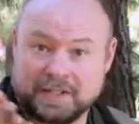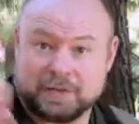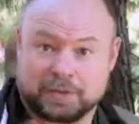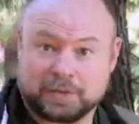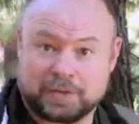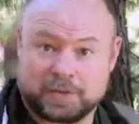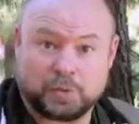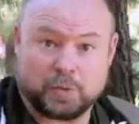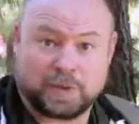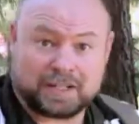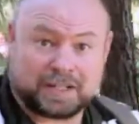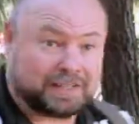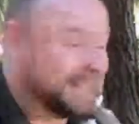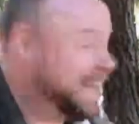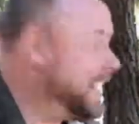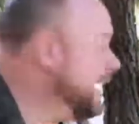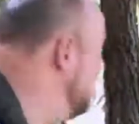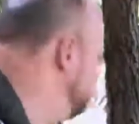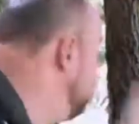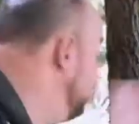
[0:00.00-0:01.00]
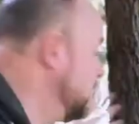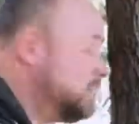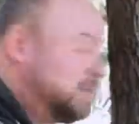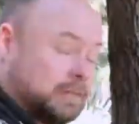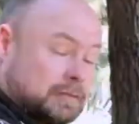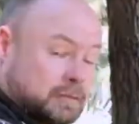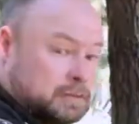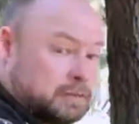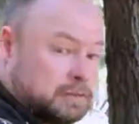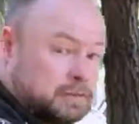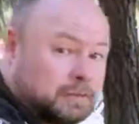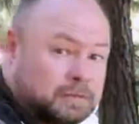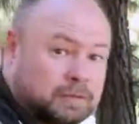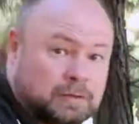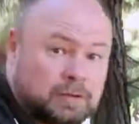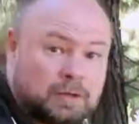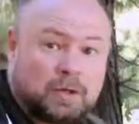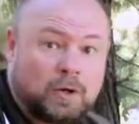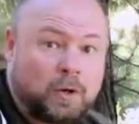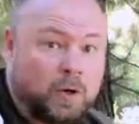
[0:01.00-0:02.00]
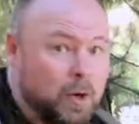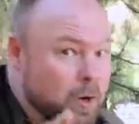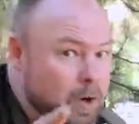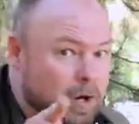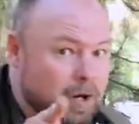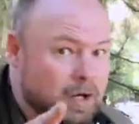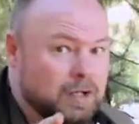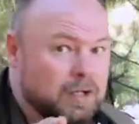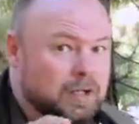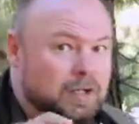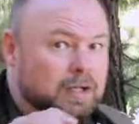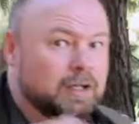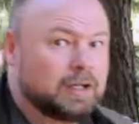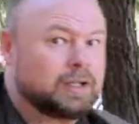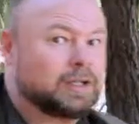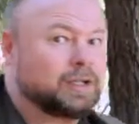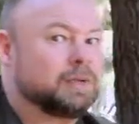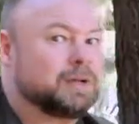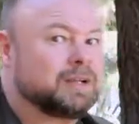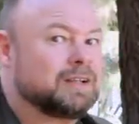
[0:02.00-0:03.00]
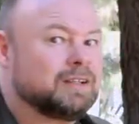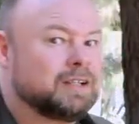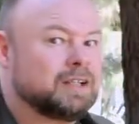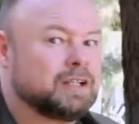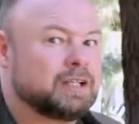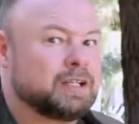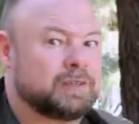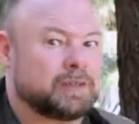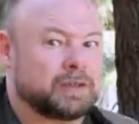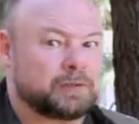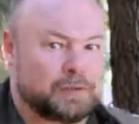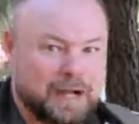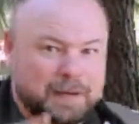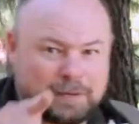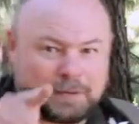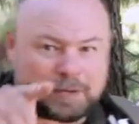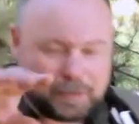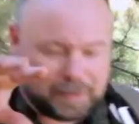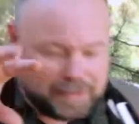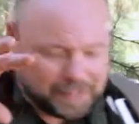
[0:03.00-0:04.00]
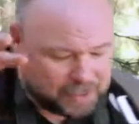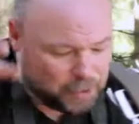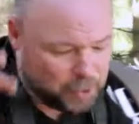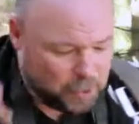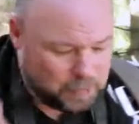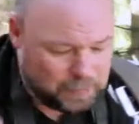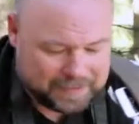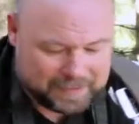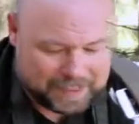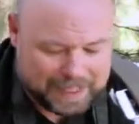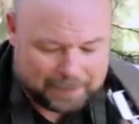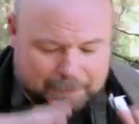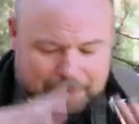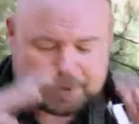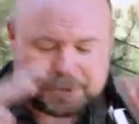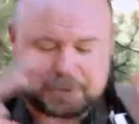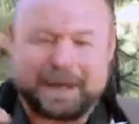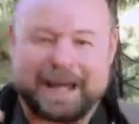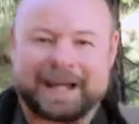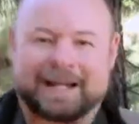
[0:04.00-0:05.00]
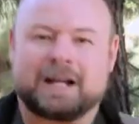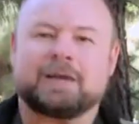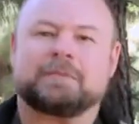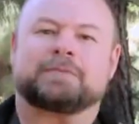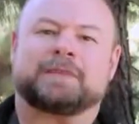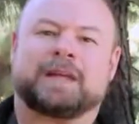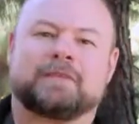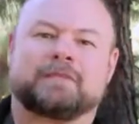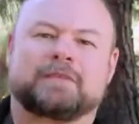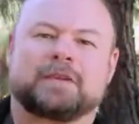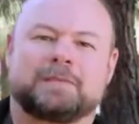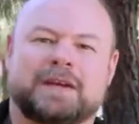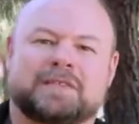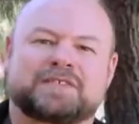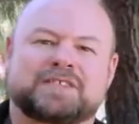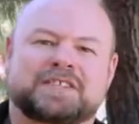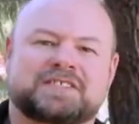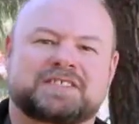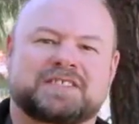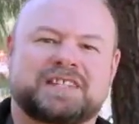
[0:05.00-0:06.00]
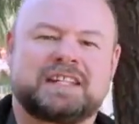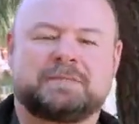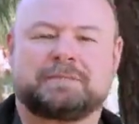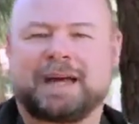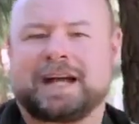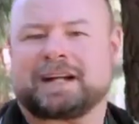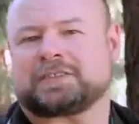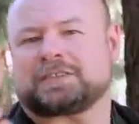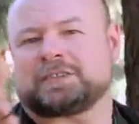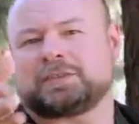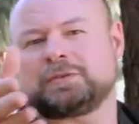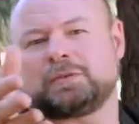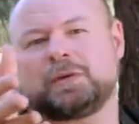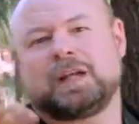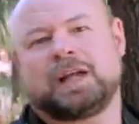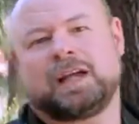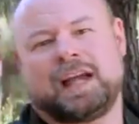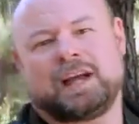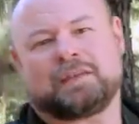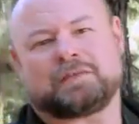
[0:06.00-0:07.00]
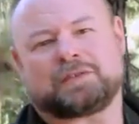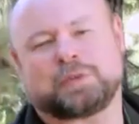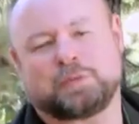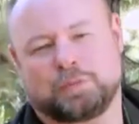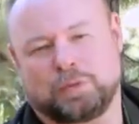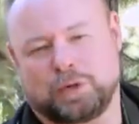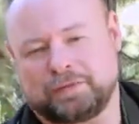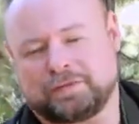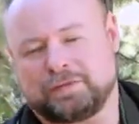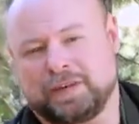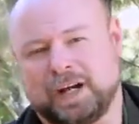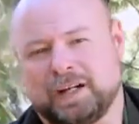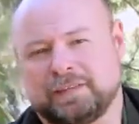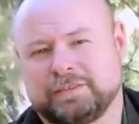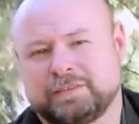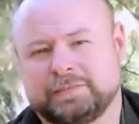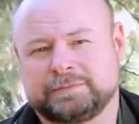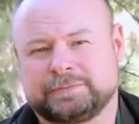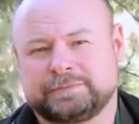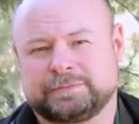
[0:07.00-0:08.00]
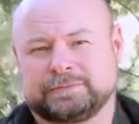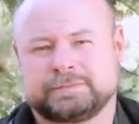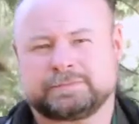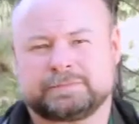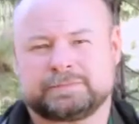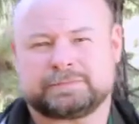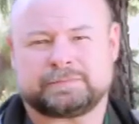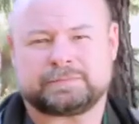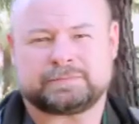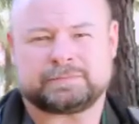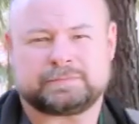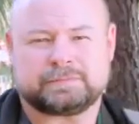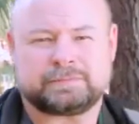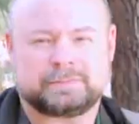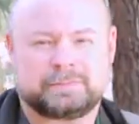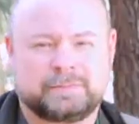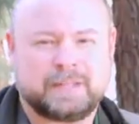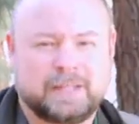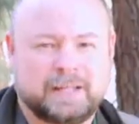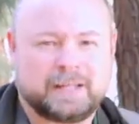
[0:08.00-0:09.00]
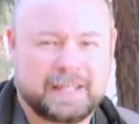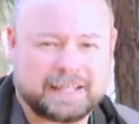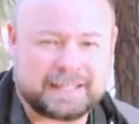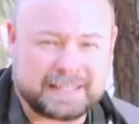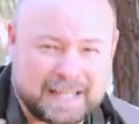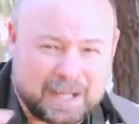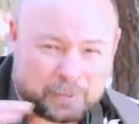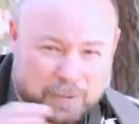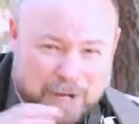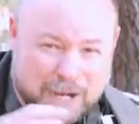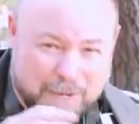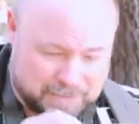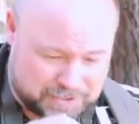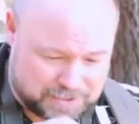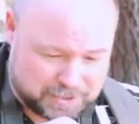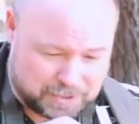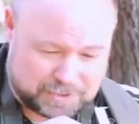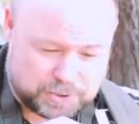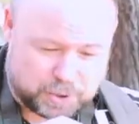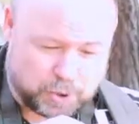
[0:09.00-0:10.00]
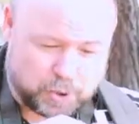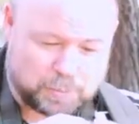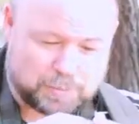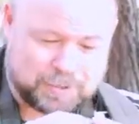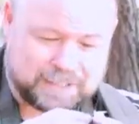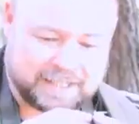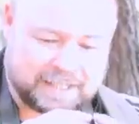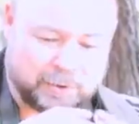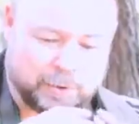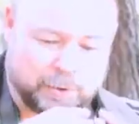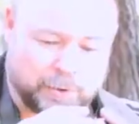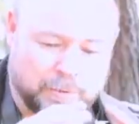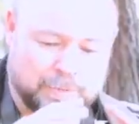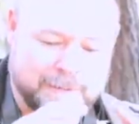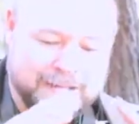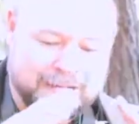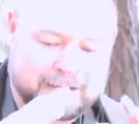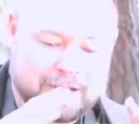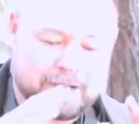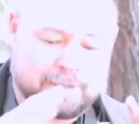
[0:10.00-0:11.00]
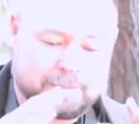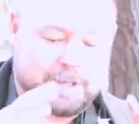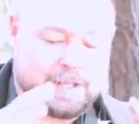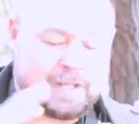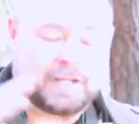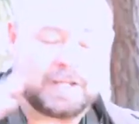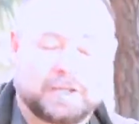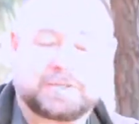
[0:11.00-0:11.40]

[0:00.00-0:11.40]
Either you want a lot of it, or you want a little of it. Robin, go ahead. Open that aperture back up now from f16 back to f2.5. And now Robin starts opening that hole back up.